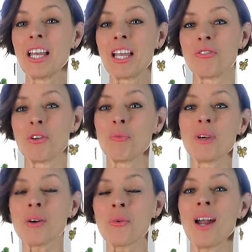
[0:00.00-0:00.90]
If you've
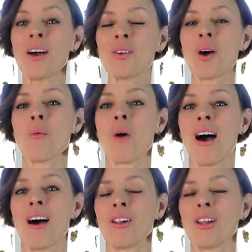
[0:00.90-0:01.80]
been around a
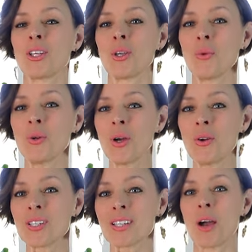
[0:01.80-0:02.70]
while, you will
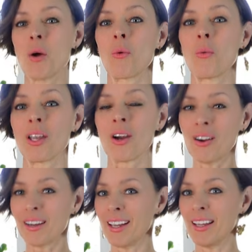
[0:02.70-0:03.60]
notice that we
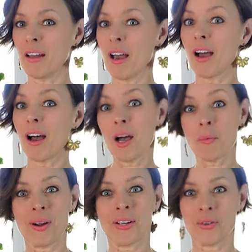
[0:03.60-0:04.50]
are in a
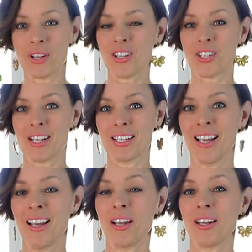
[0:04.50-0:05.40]
brand new kitchen.
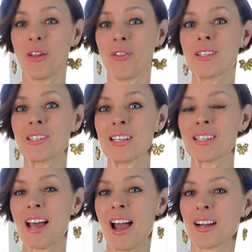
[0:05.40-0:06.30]
Now this
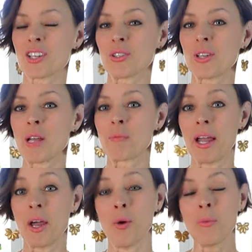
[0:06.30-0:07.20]
is actually
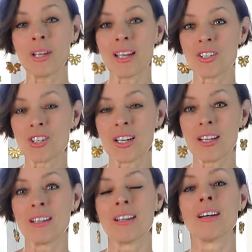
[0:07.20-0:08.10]
my home
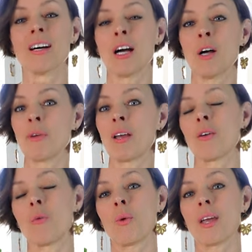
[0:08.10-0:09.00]
kitchen. Um,
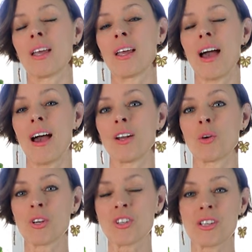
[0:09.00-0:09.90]
we had
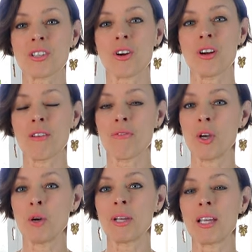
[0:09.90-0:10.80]
originally started
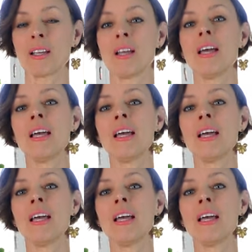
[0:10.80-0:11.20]
filming